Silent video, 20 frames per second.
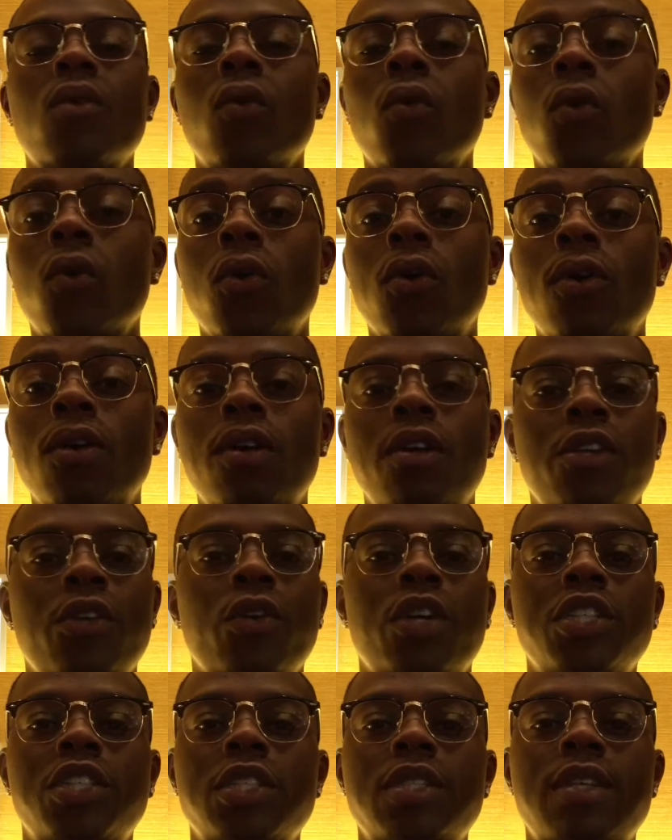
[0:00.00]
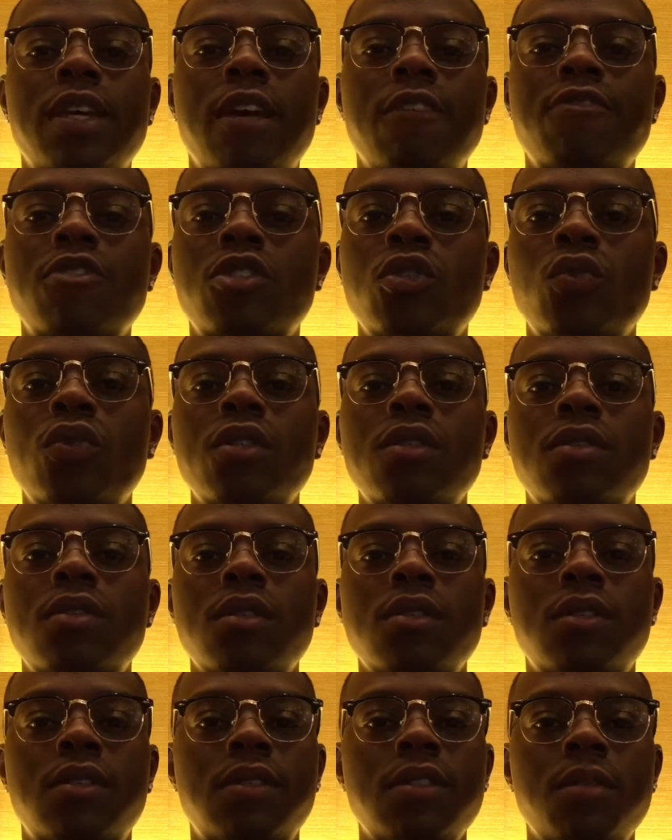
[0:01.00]
or you can just have
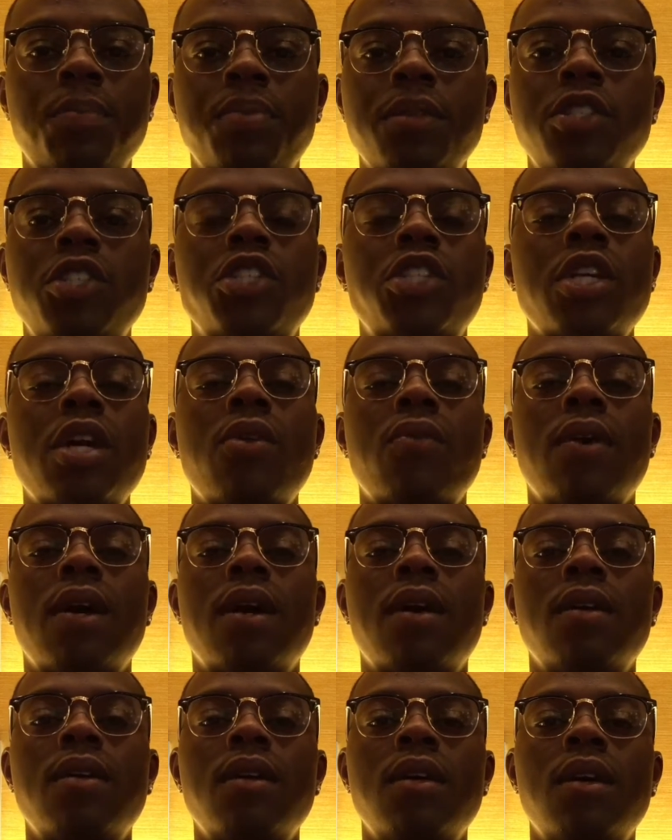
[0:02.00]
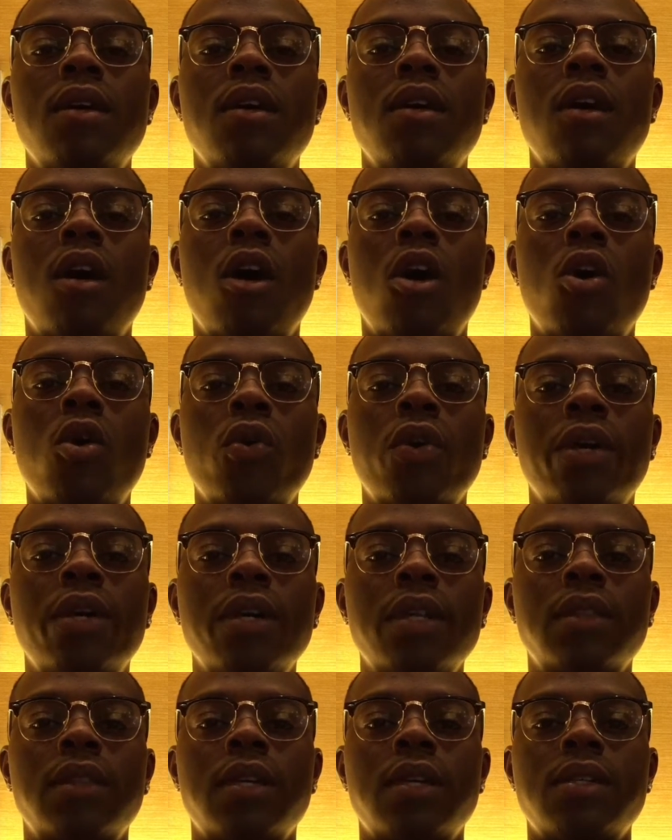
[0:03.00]
students simply share out all
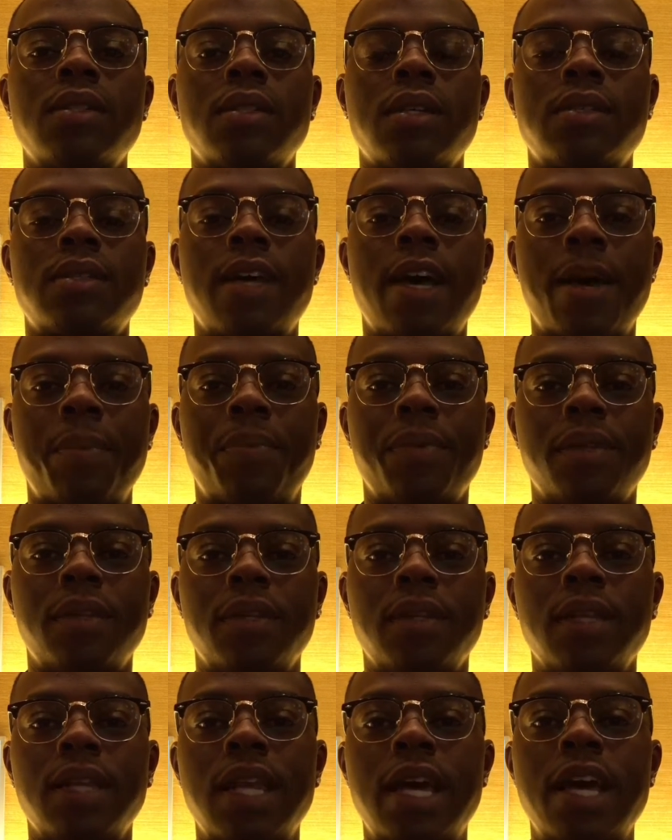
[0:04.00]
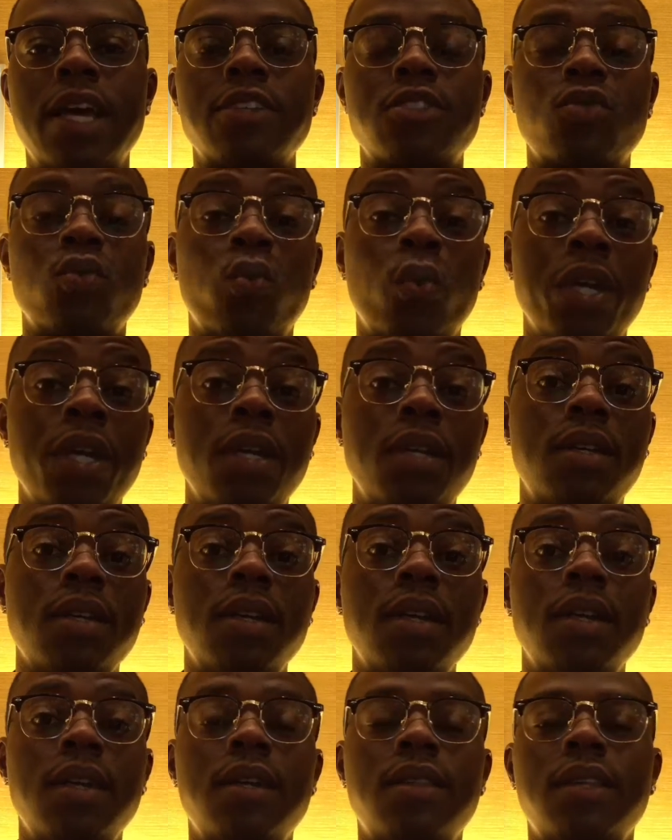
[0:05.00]
good things that's happened in the last week,
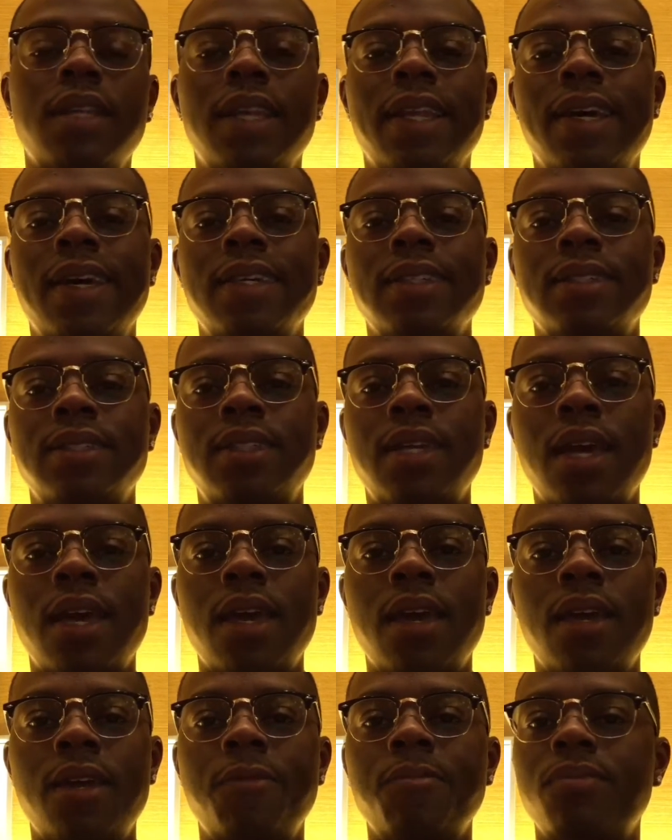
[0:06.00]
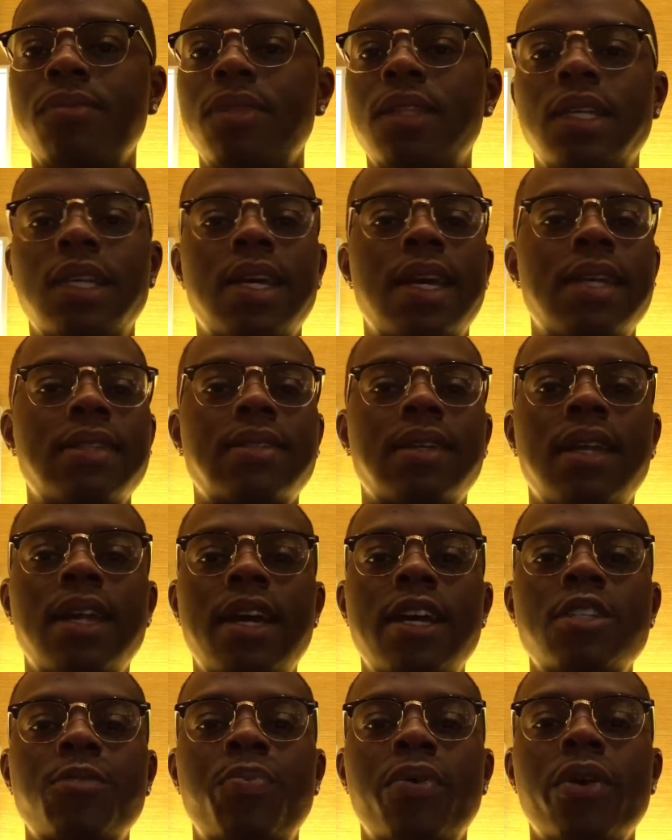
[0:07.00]
the last day, the last
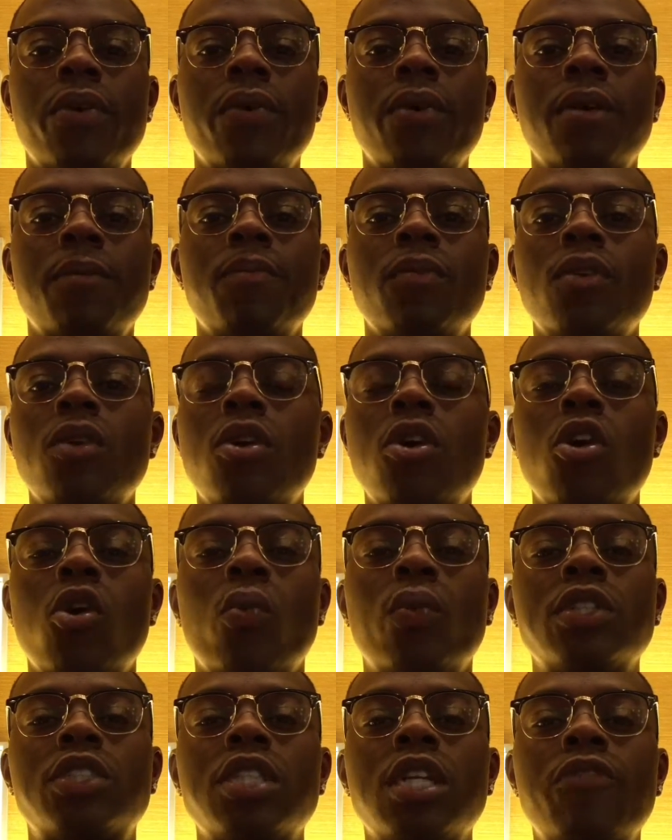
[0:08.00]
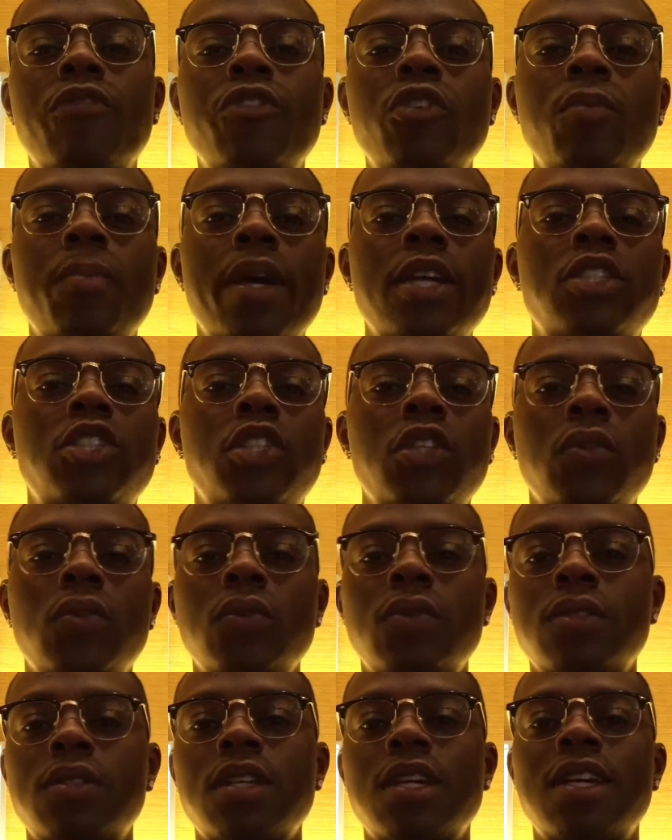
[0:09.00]
class period, or whichever you may
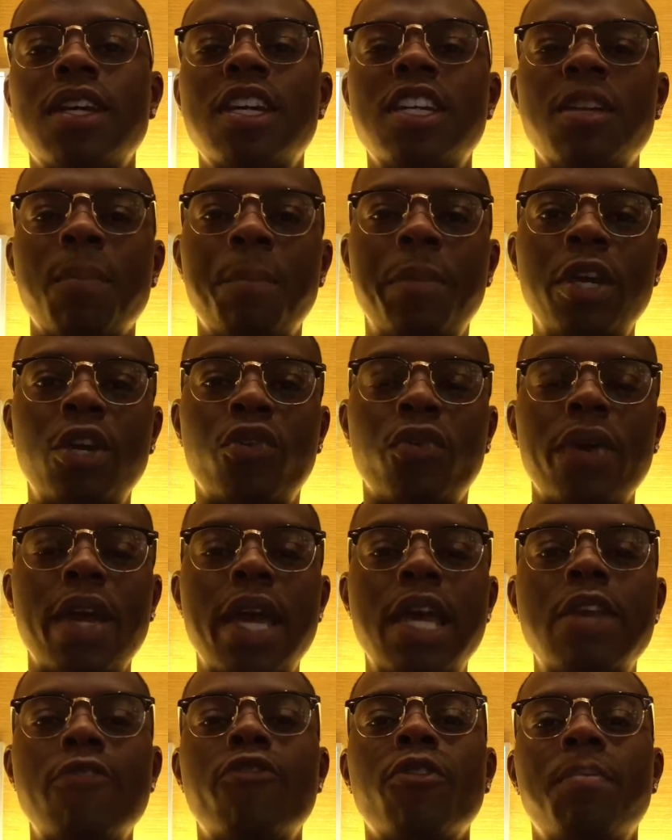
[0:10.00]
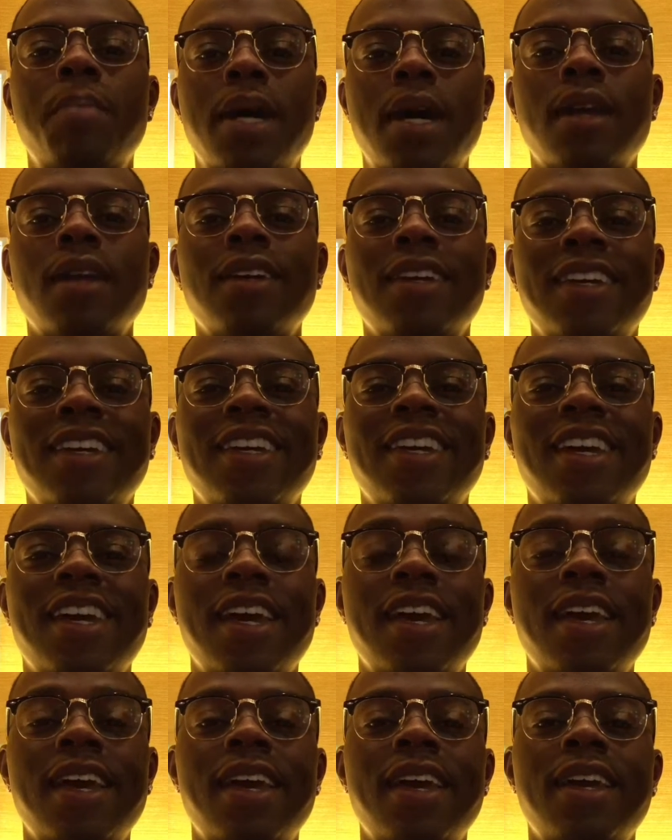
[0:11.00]
choose. Be creative about it
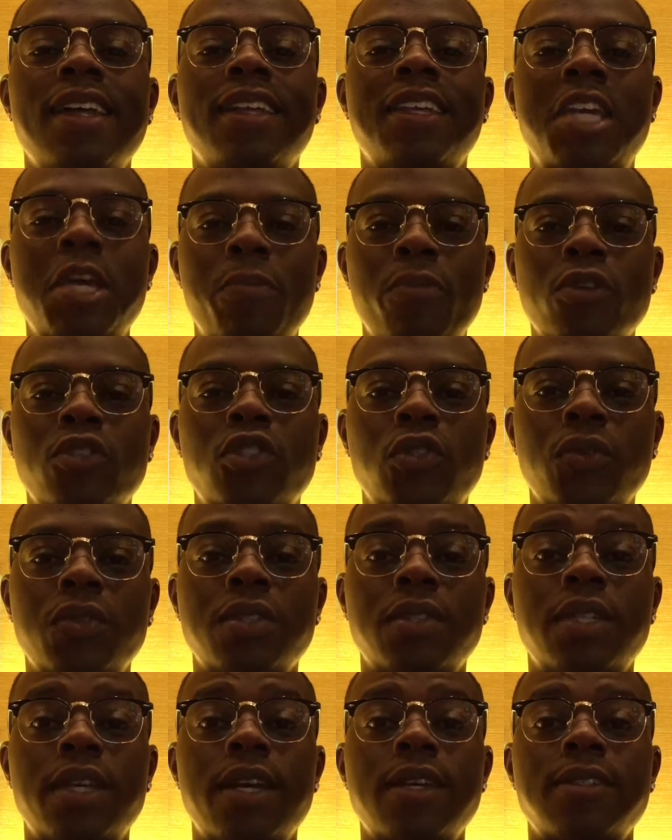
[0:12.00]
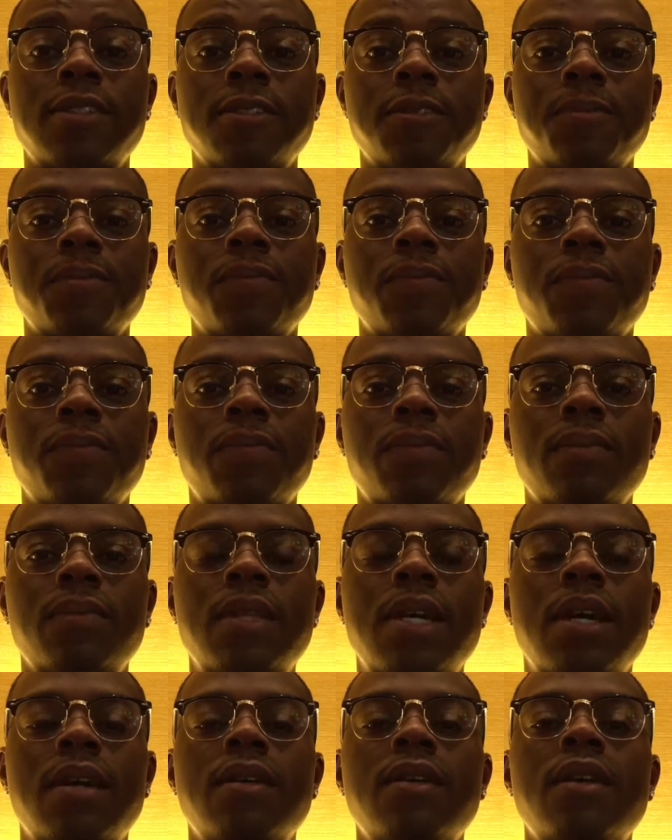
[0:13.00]
and keep your students guessing.
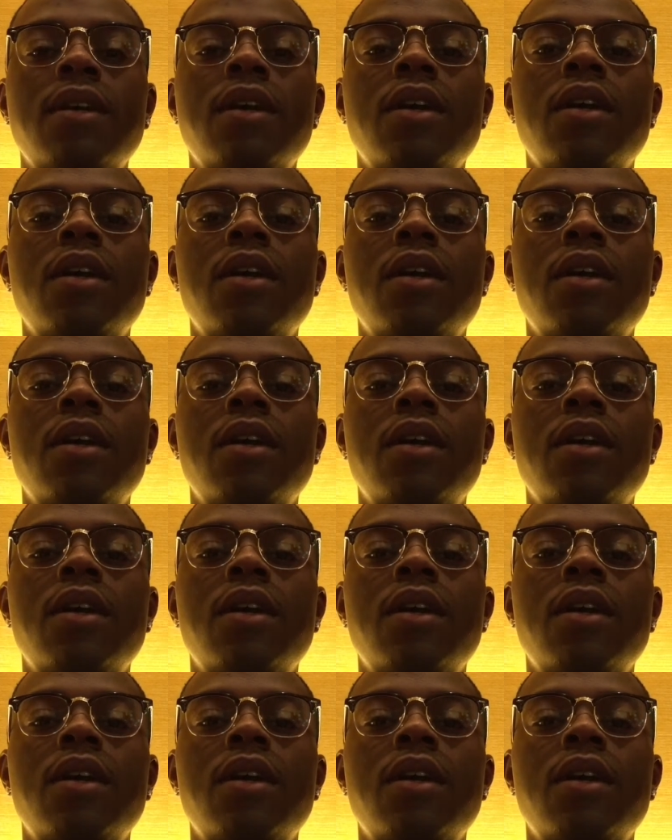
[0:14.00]
Now,